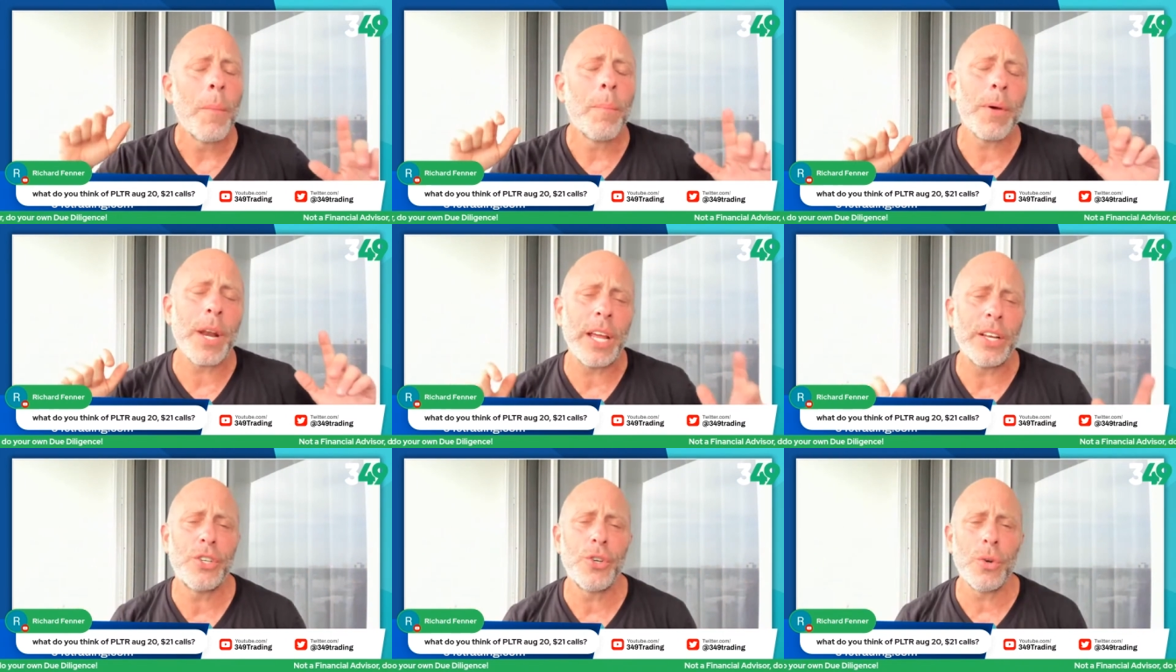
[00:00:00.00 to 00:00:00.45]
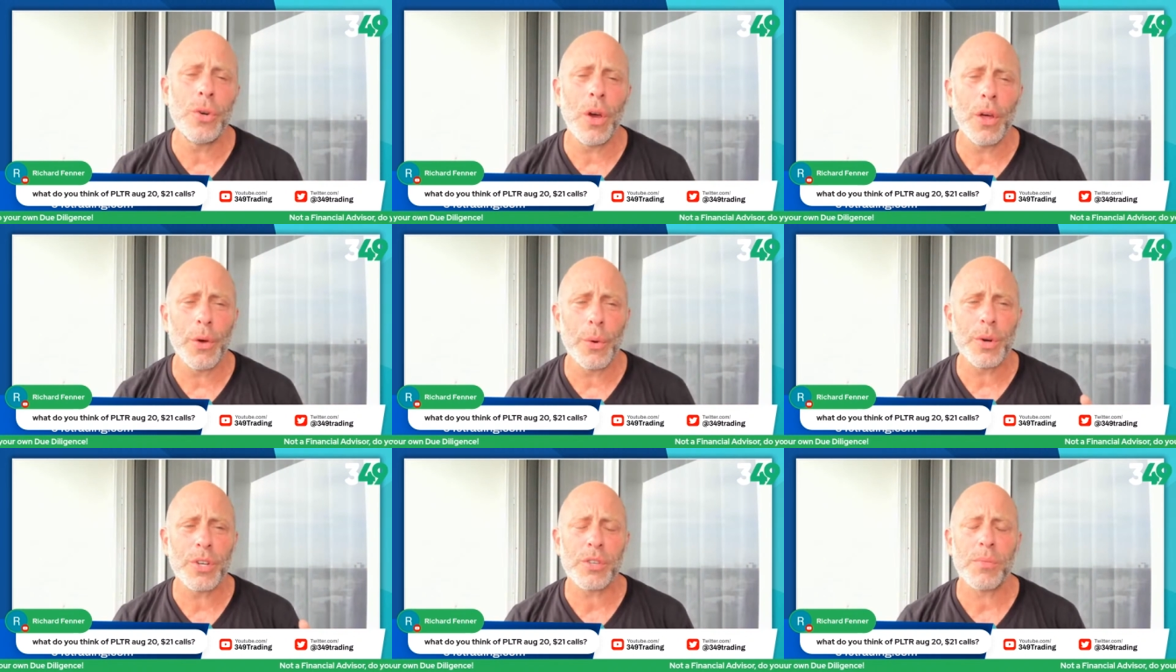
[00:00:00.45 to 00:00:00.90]
but I do
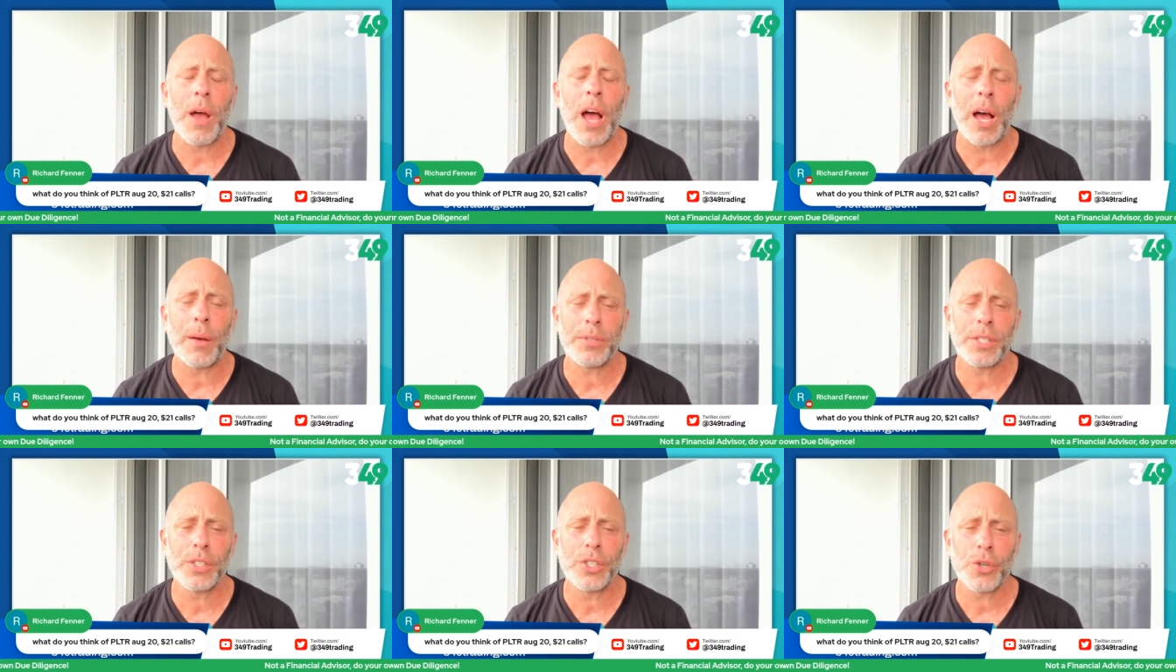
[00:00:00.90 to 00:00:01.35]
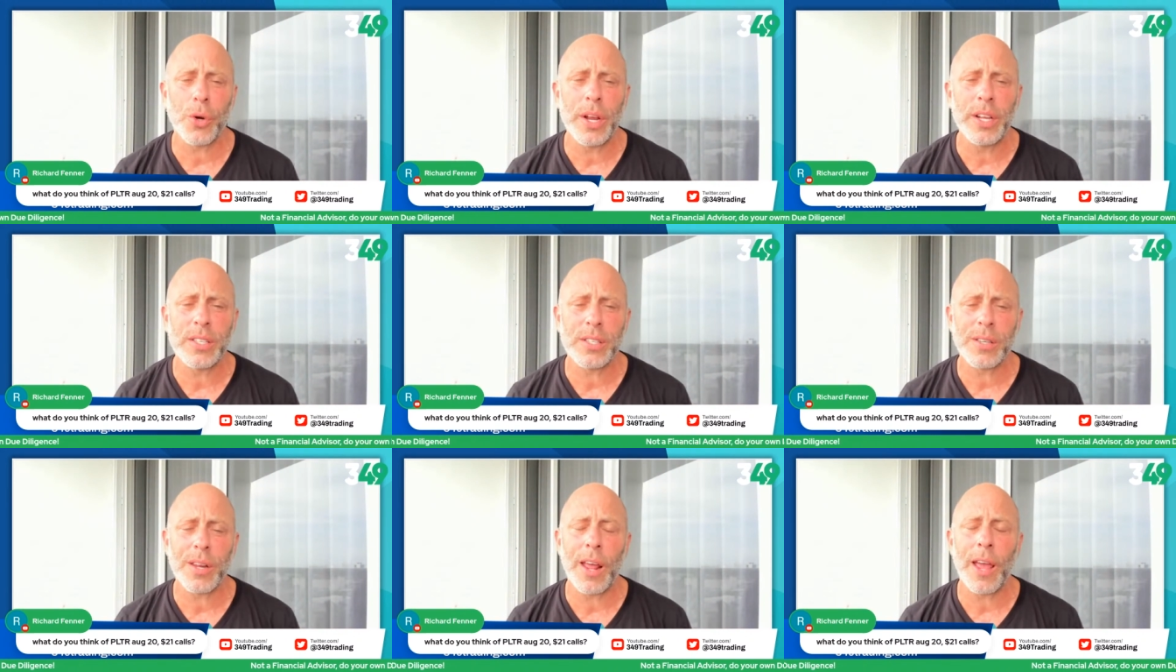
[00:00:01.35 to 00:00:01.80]
know there were some option
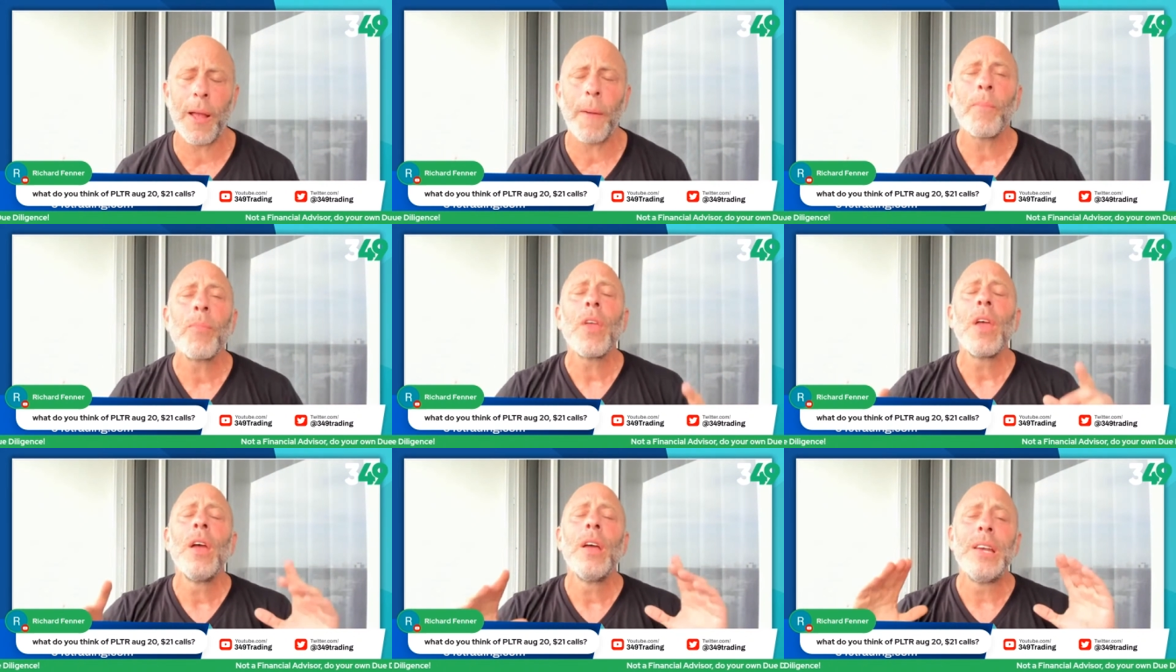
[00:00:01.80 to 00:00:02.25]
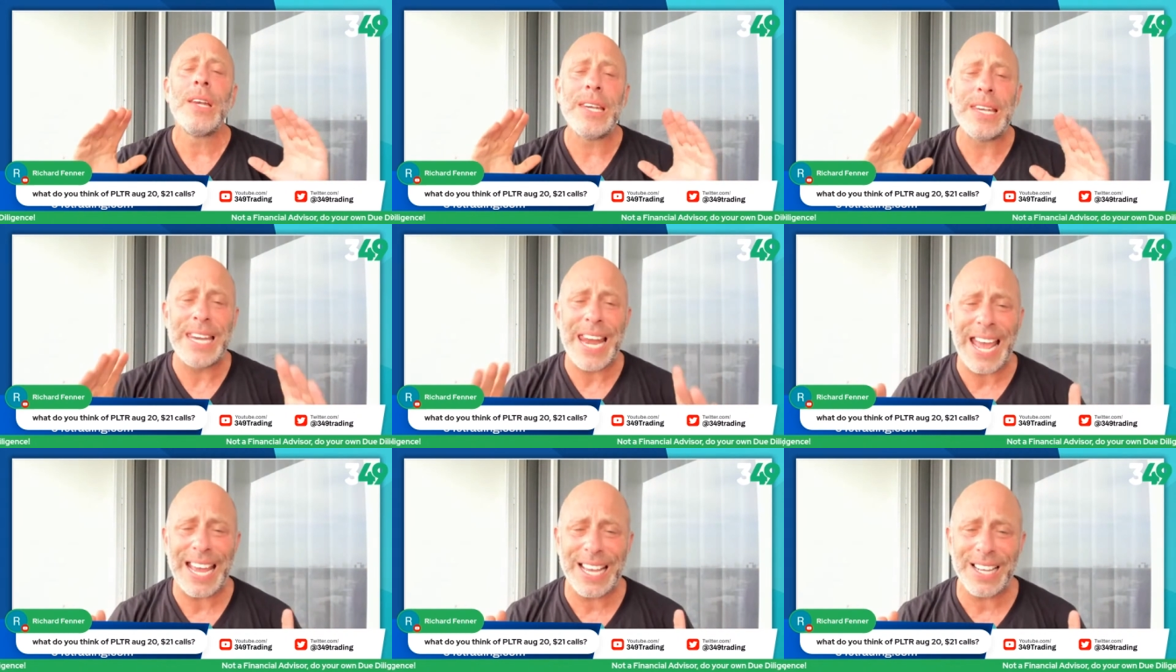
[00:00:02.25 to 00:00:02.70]
trades today
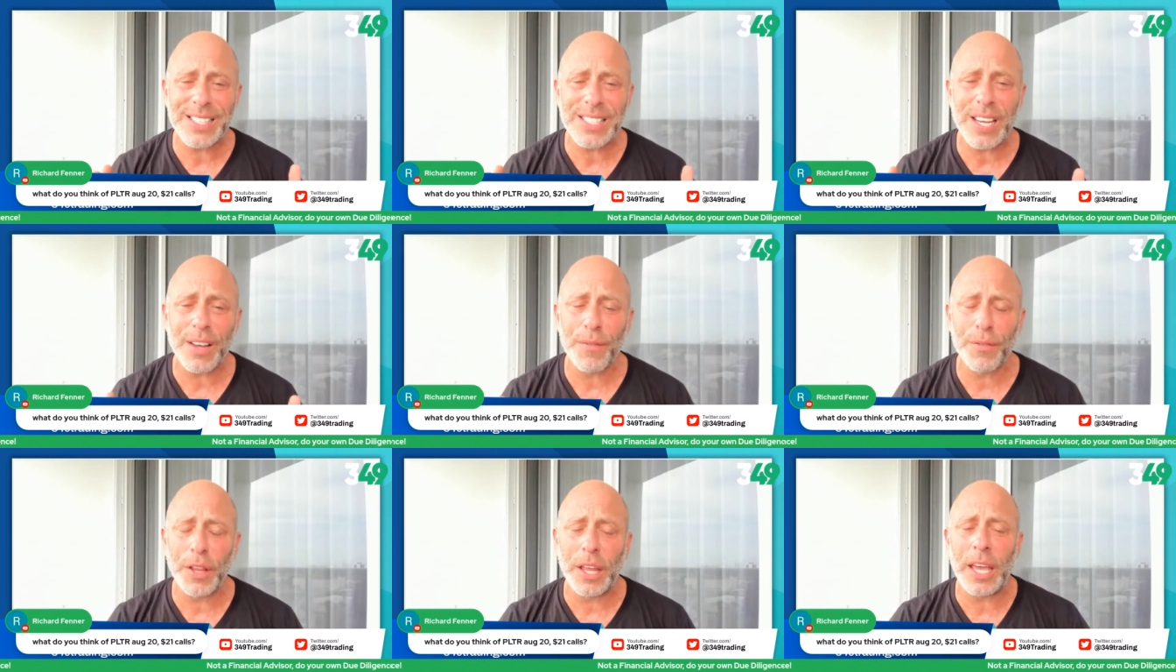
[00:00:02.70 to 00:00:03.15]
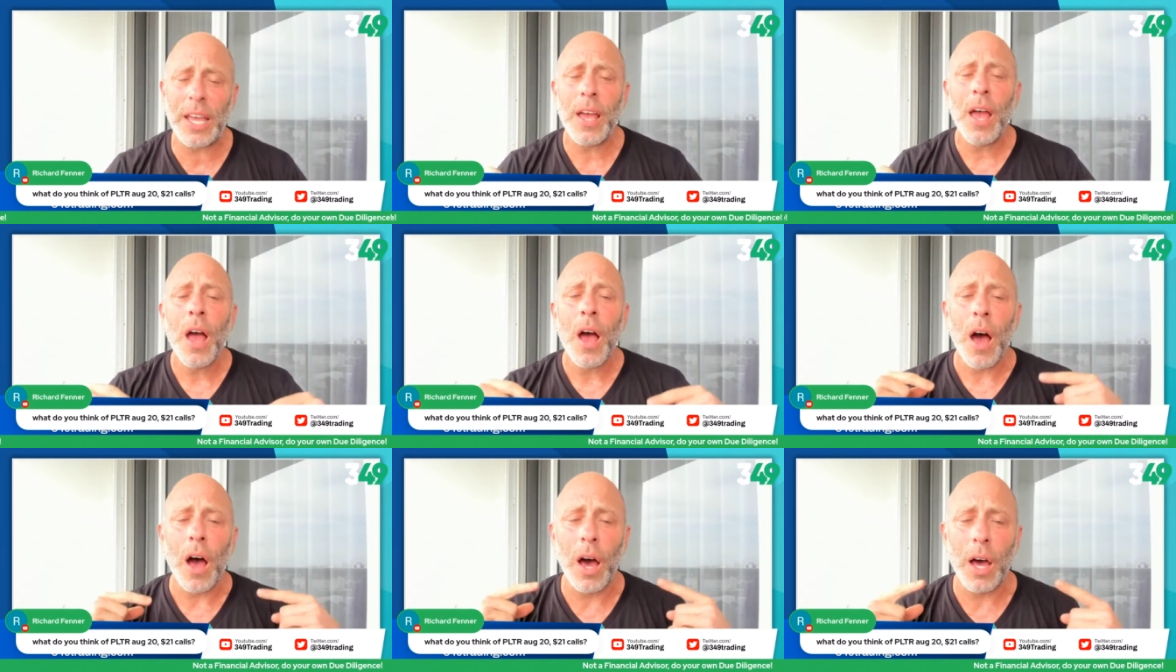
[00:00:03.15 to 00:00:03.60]

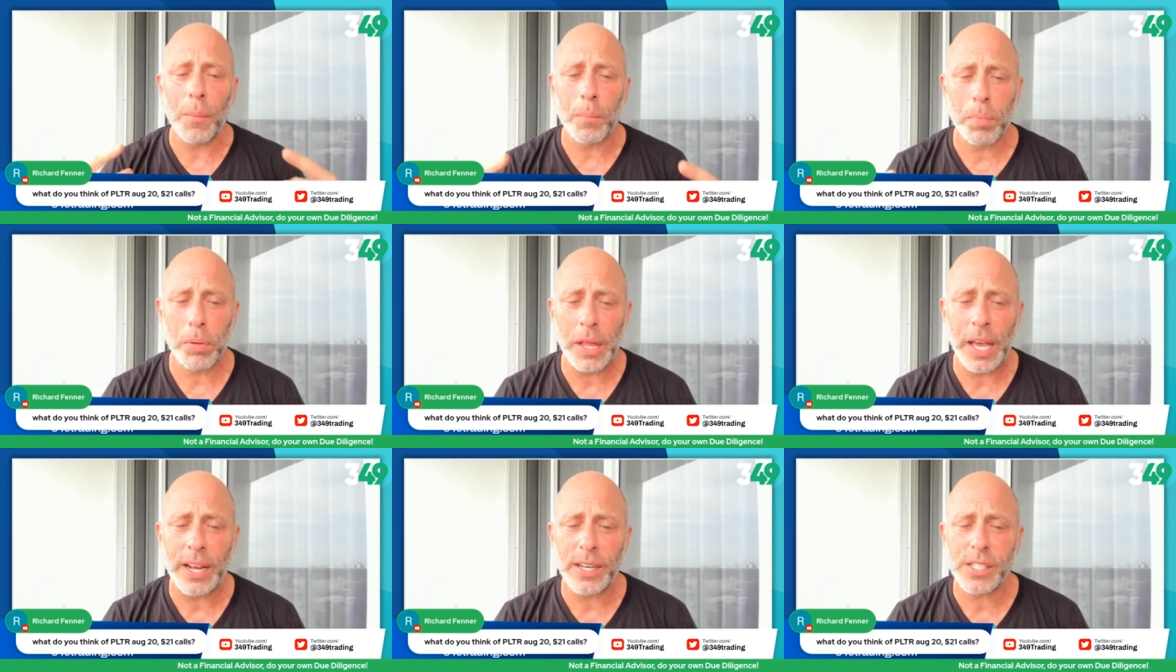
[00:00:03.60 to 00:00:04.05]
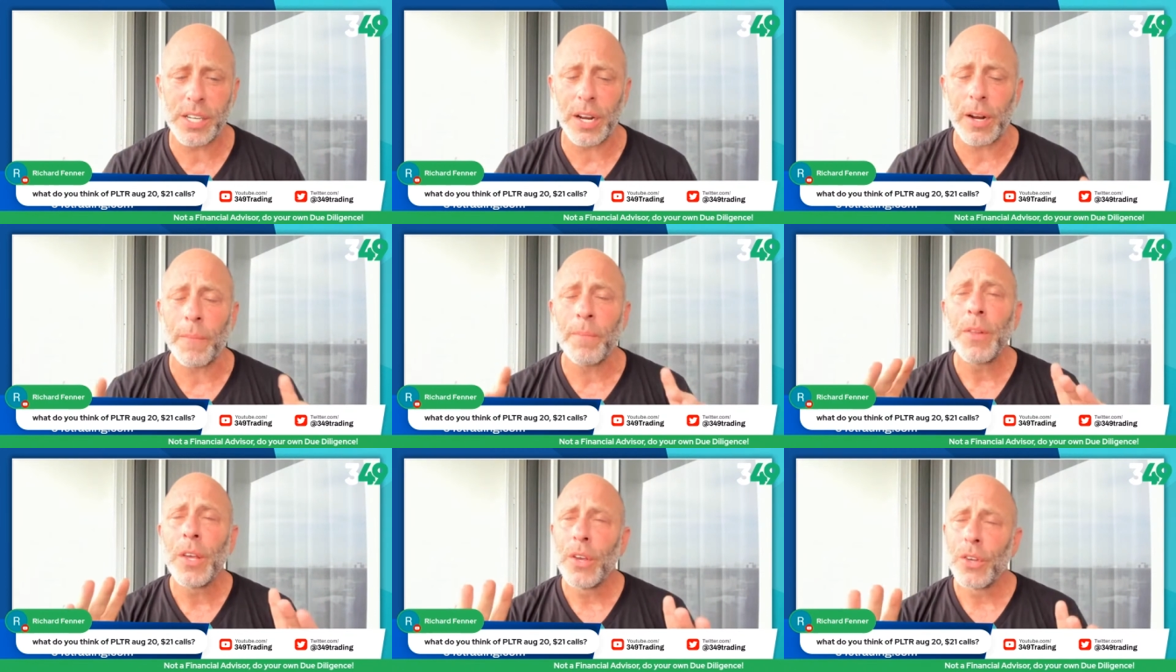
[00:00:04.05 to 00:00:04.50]
negatively on
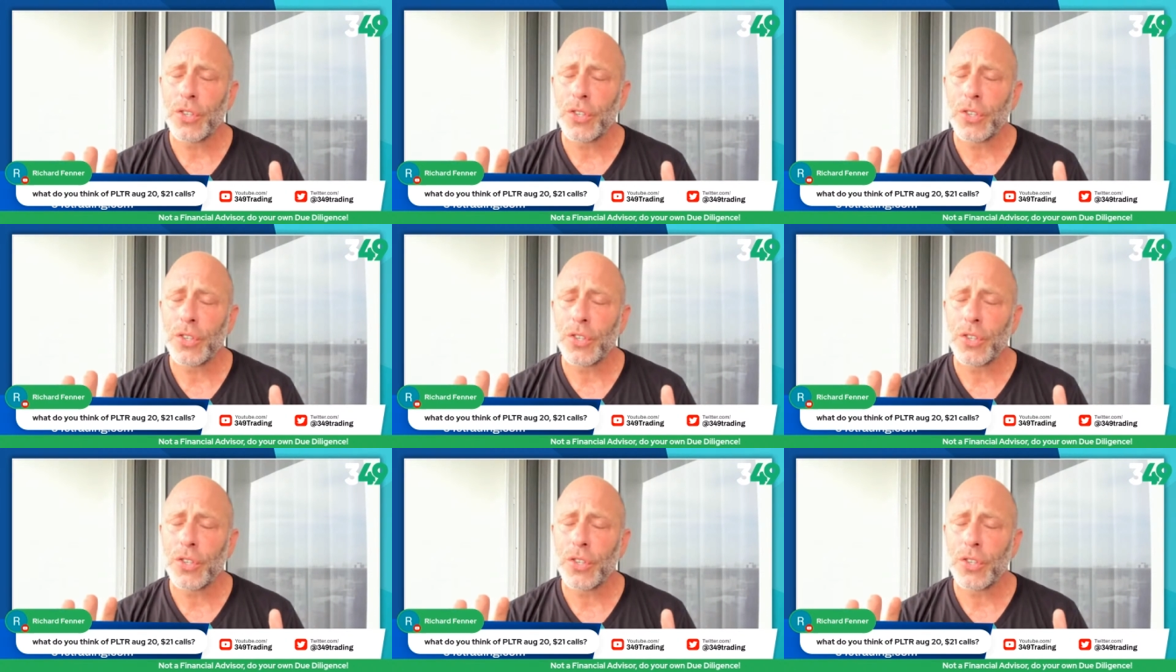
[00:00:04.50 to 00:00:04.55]
Plantier.